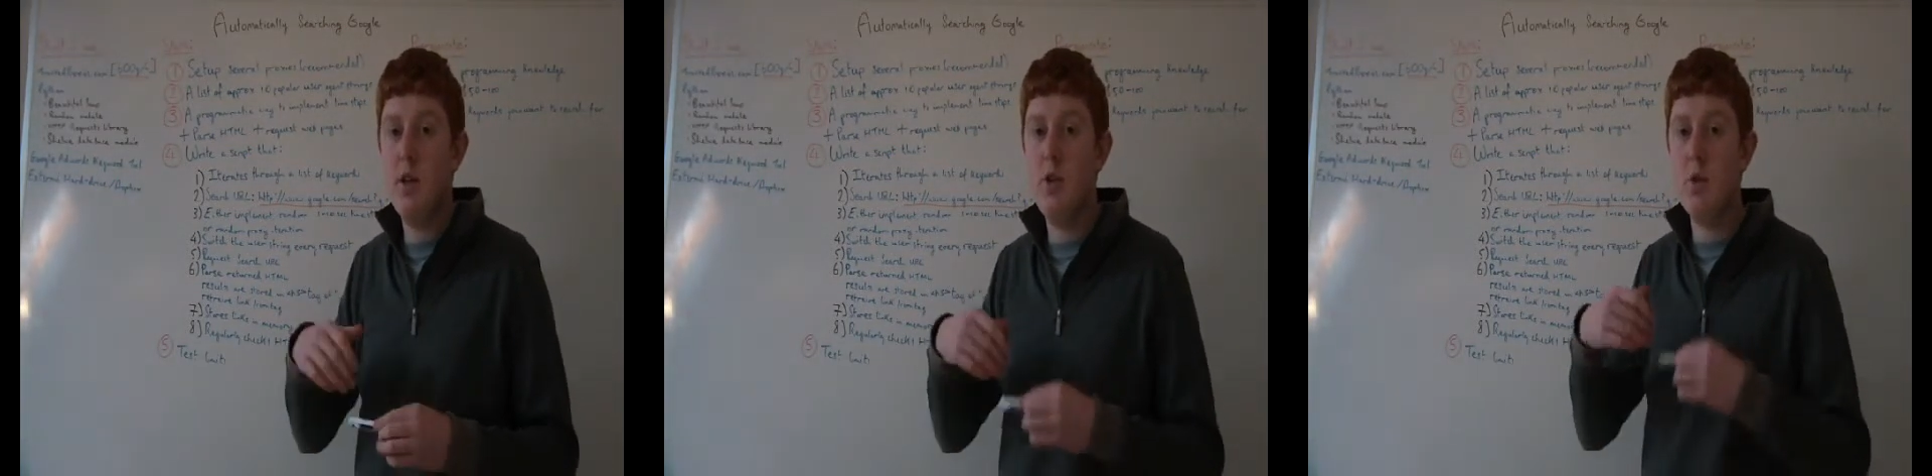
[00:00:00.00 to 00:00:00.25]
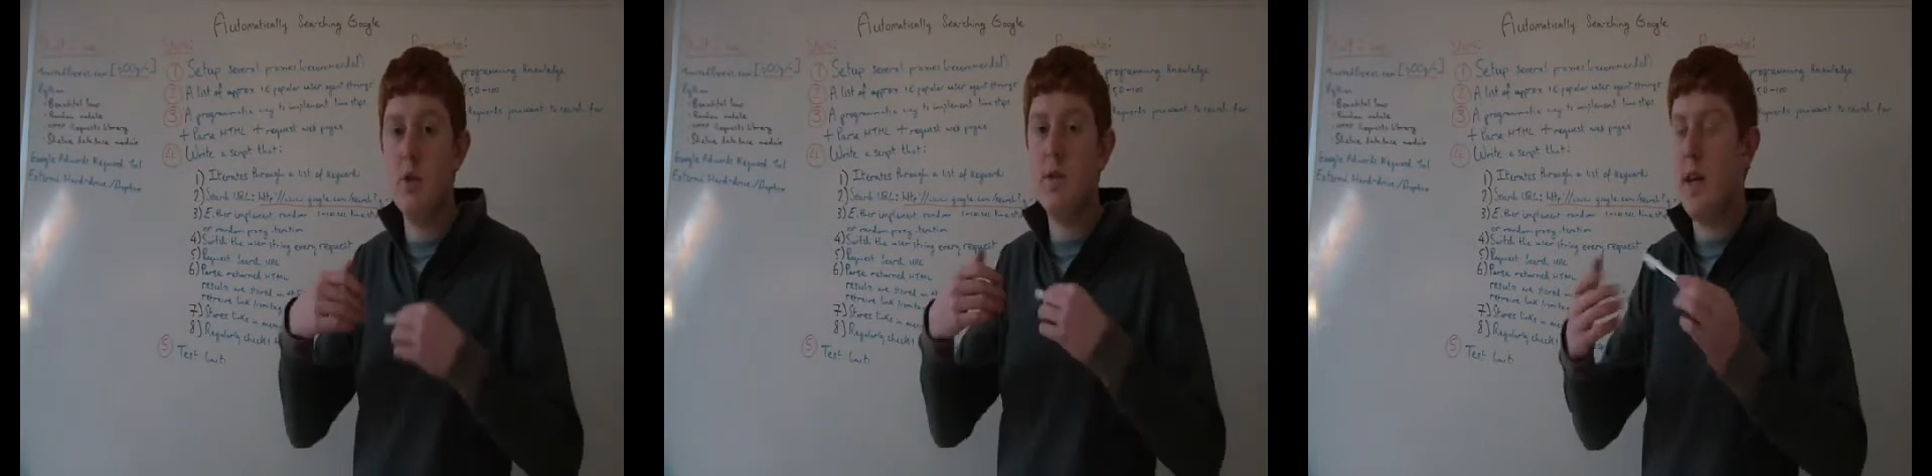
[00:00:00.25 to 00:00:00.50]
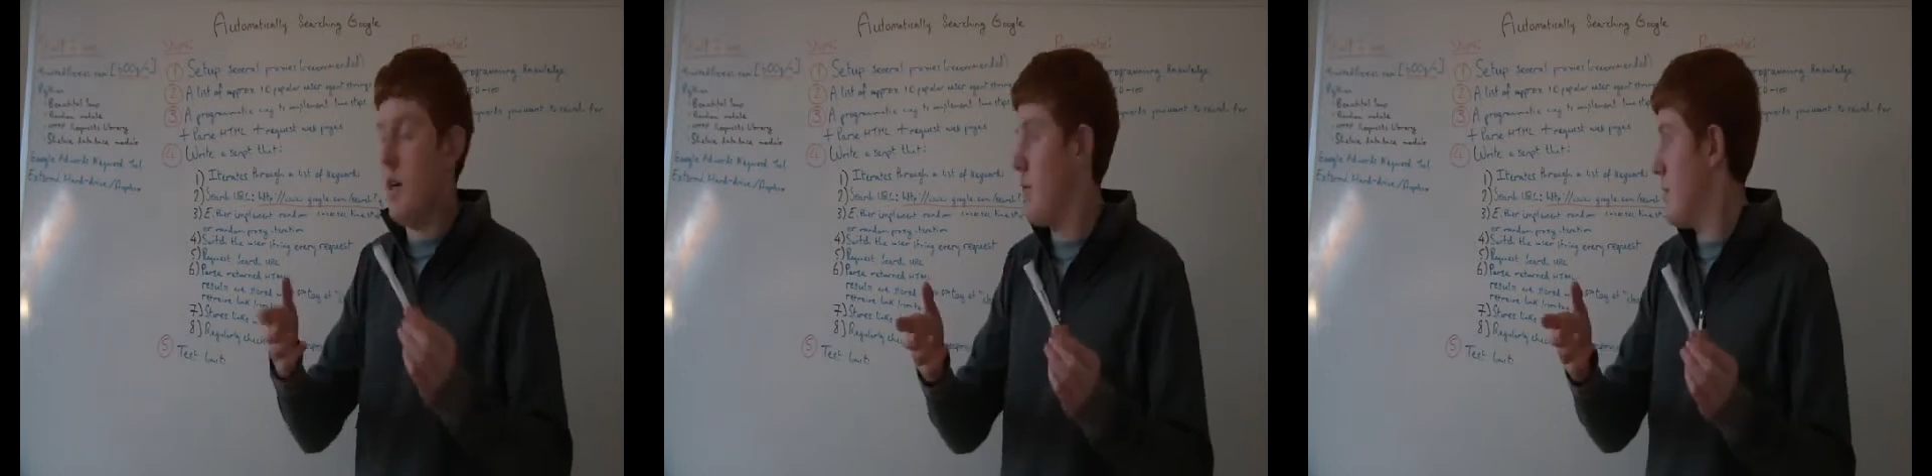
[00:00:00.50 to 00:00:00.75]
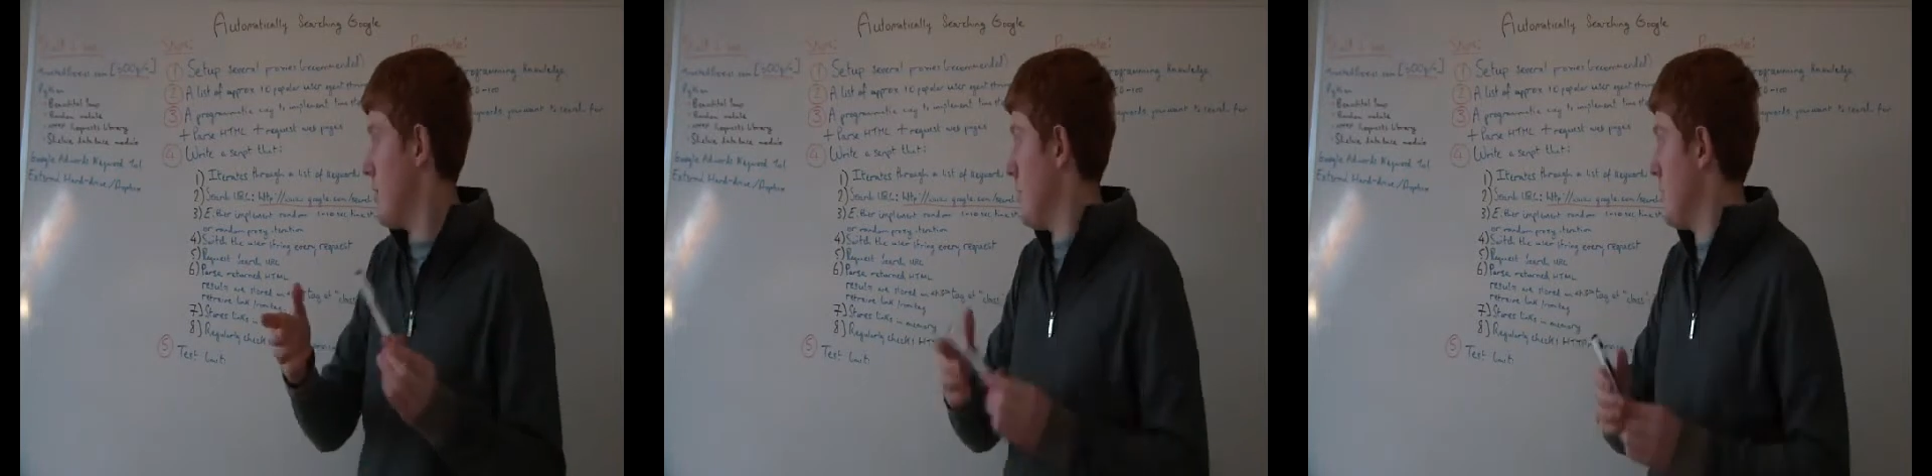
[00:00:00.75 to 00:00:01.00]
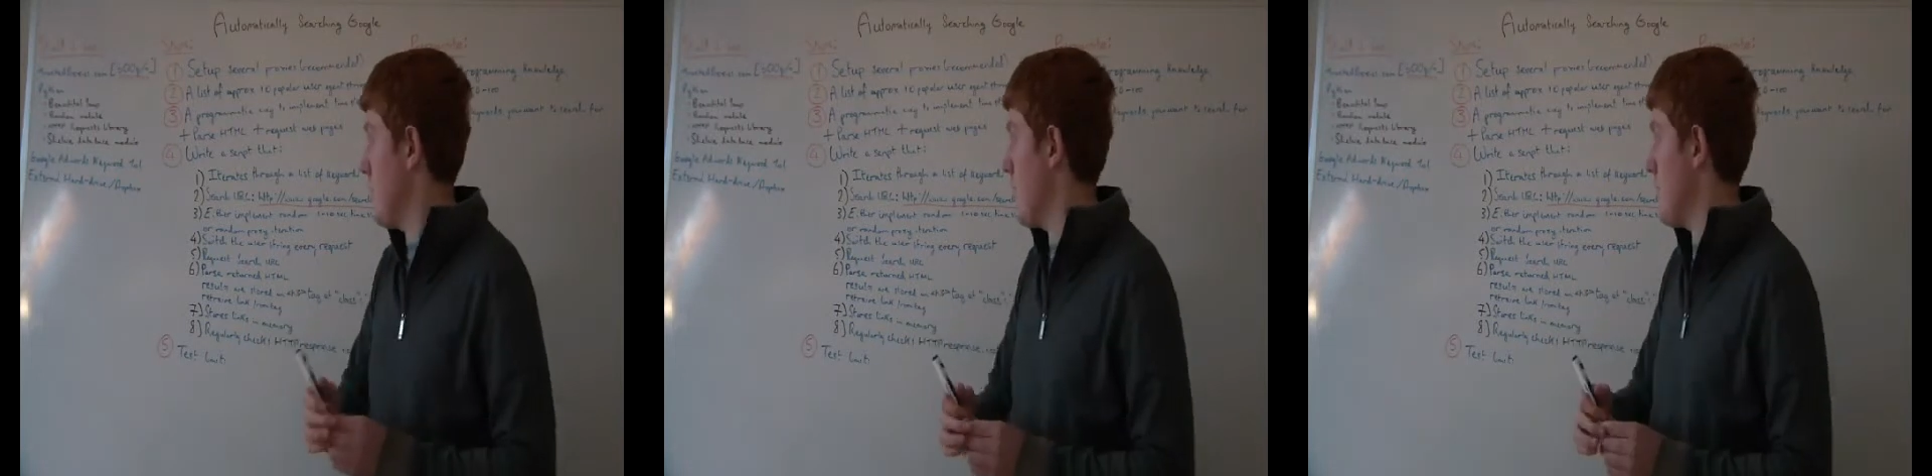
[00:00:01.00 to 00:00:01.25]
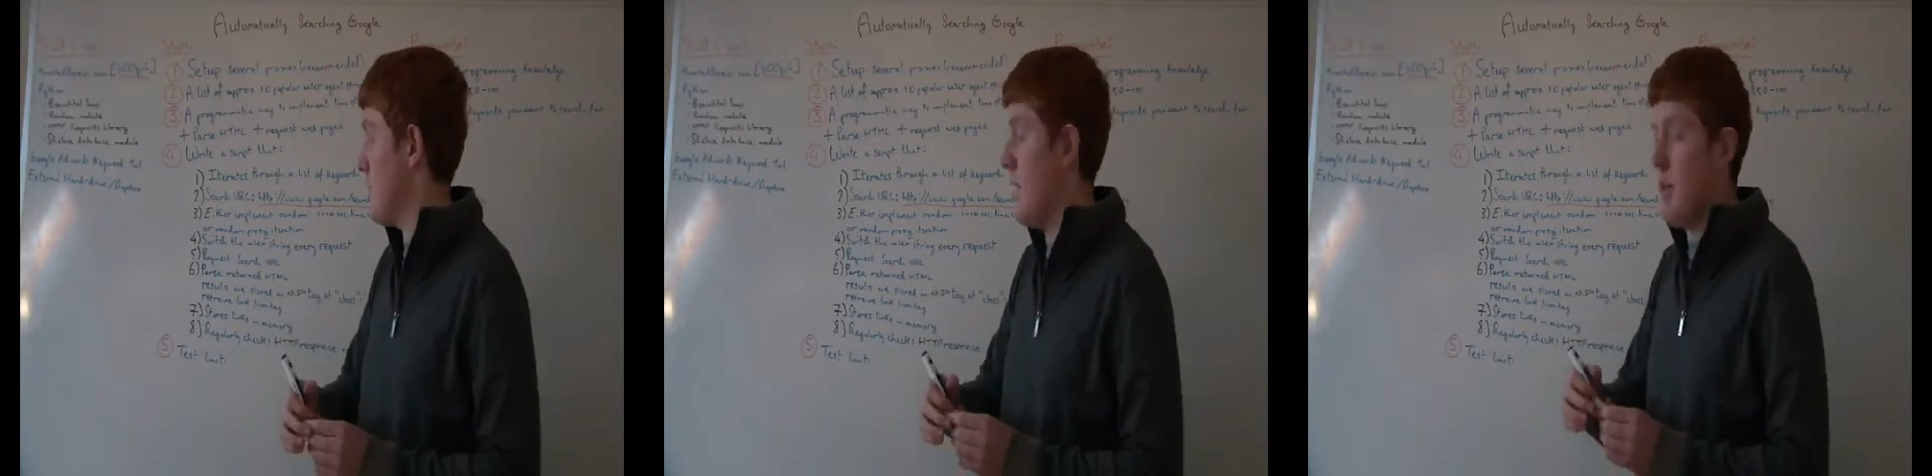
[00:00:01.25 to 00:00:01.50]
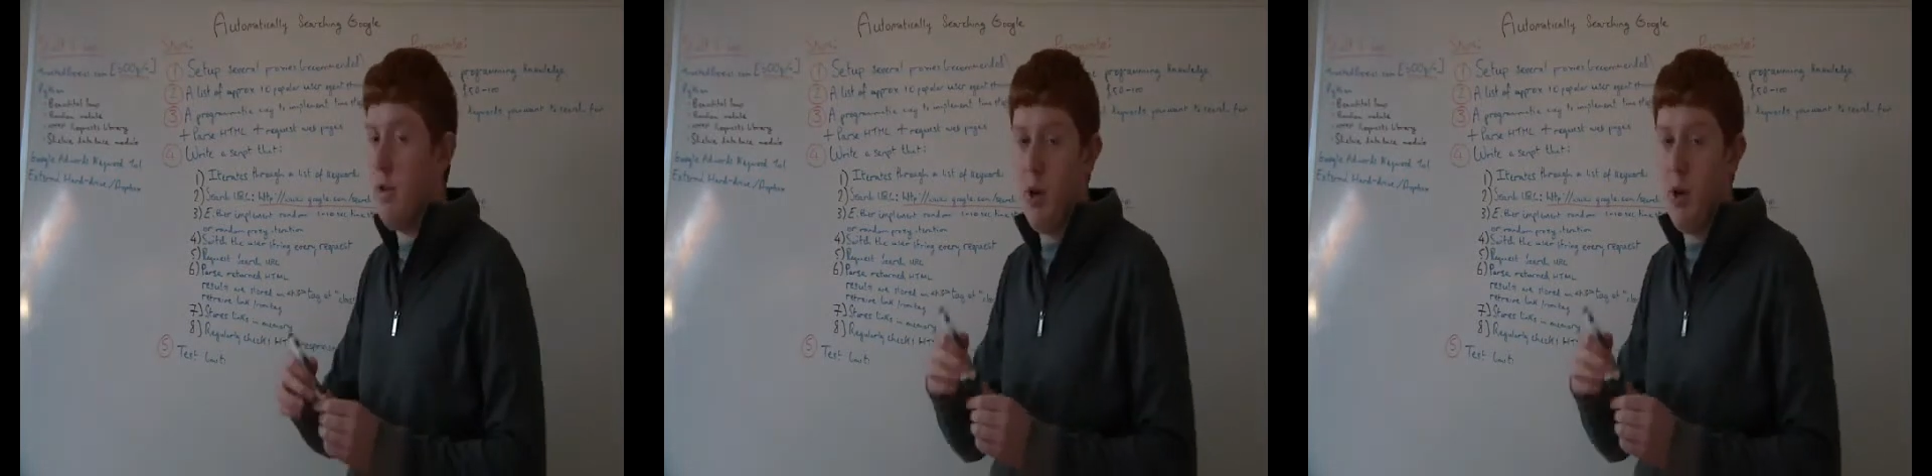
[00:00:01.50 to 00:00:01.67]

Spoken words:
you send a result or send a